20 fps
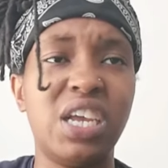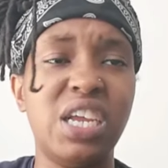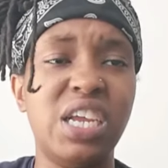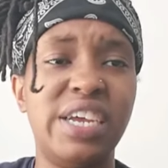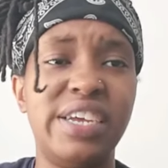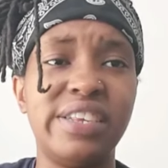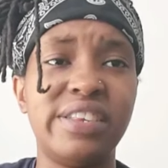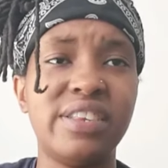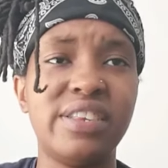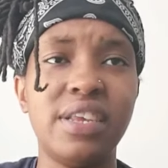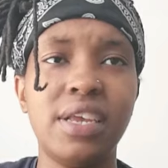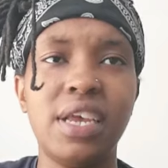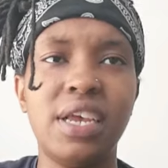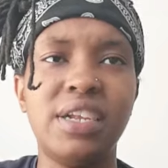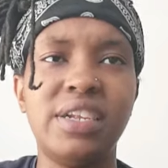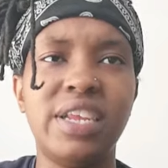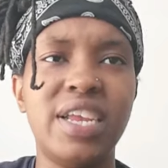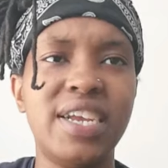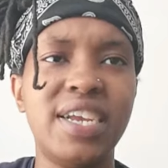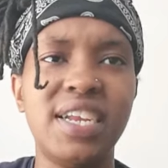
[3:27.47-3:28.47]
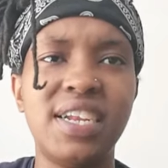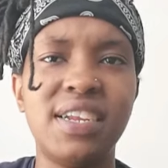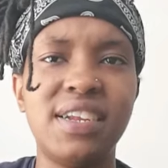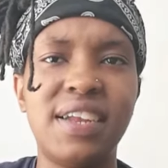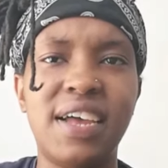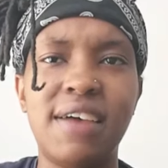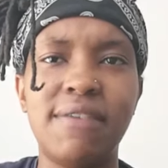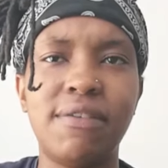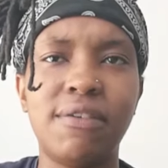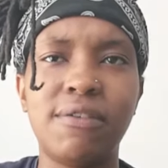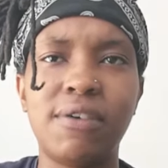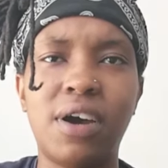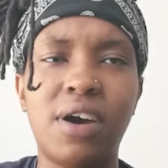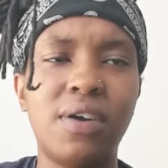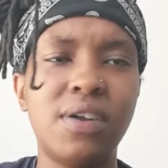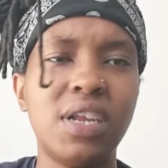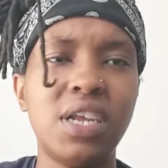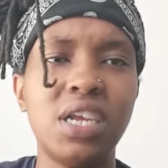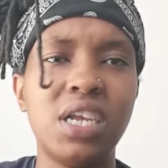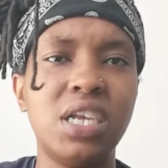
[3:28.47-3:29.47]
Yes, taking a knife
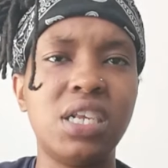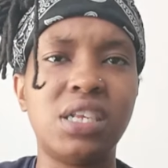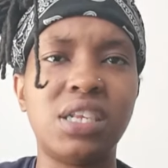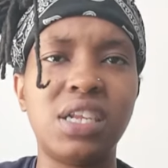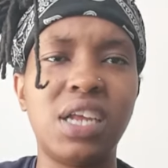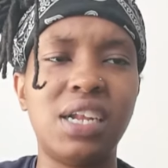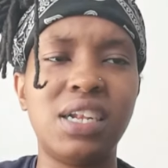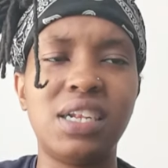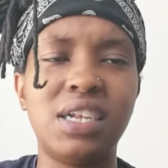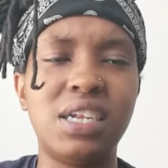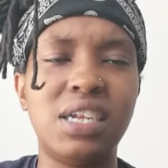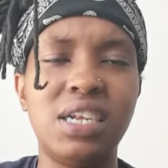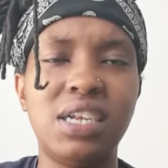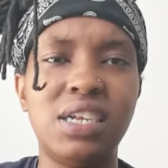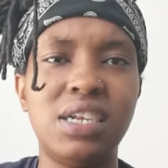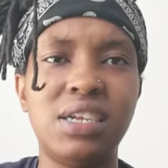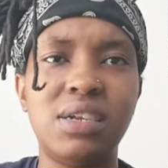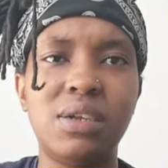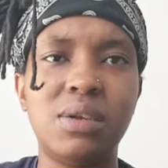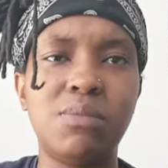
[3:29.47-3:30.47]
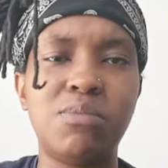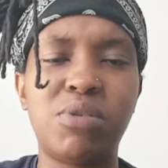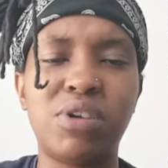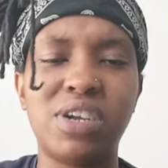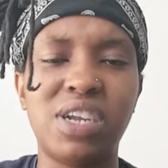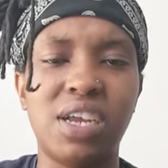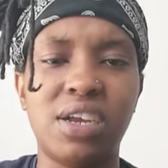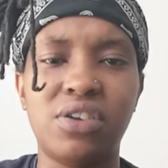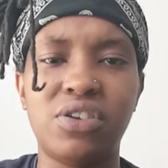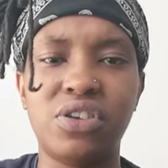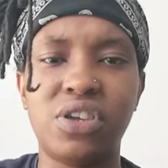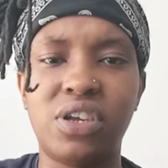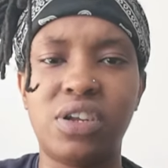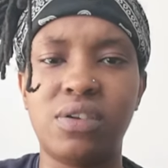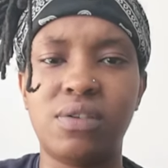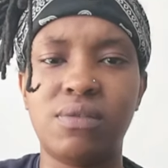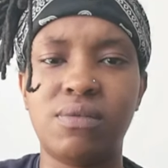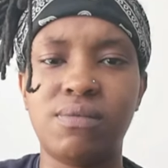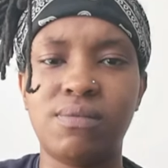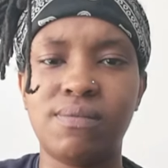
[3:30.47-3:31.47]
around is not
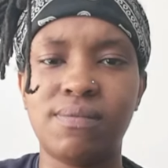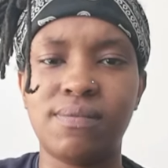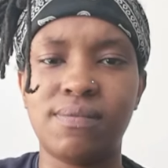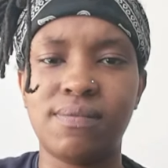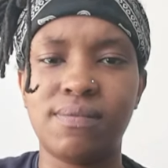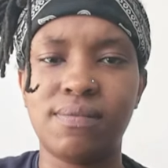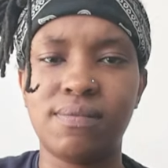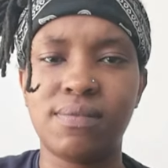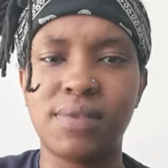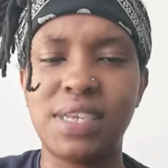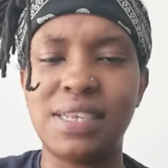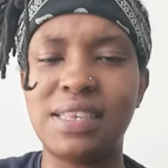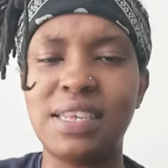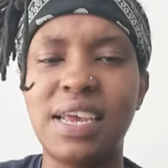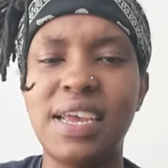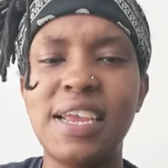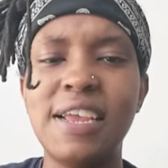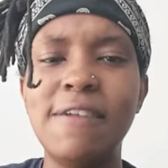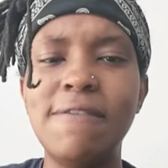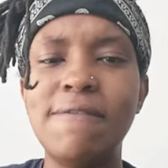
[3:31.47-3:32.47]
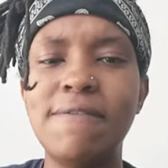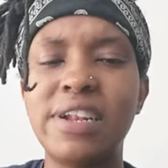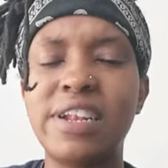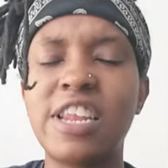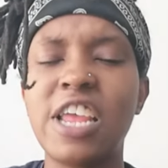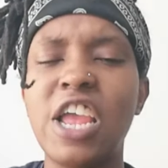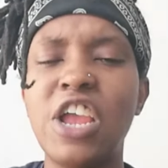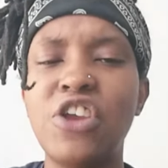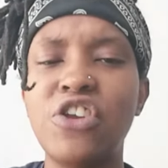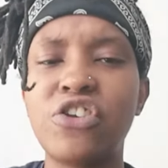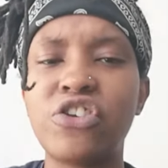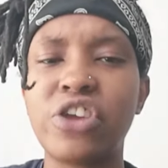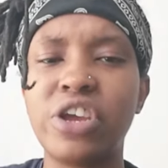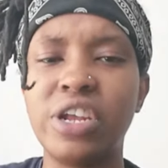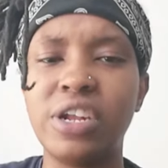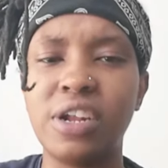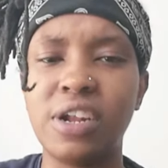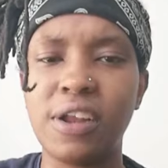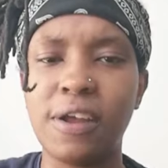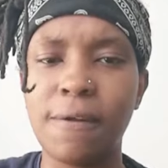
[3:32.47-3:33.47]
protection. It's an
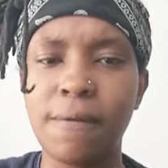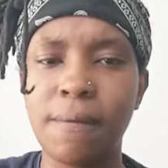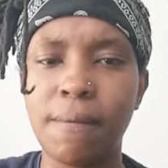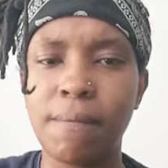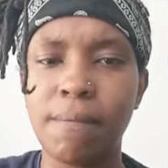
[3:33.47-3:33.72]
invitation.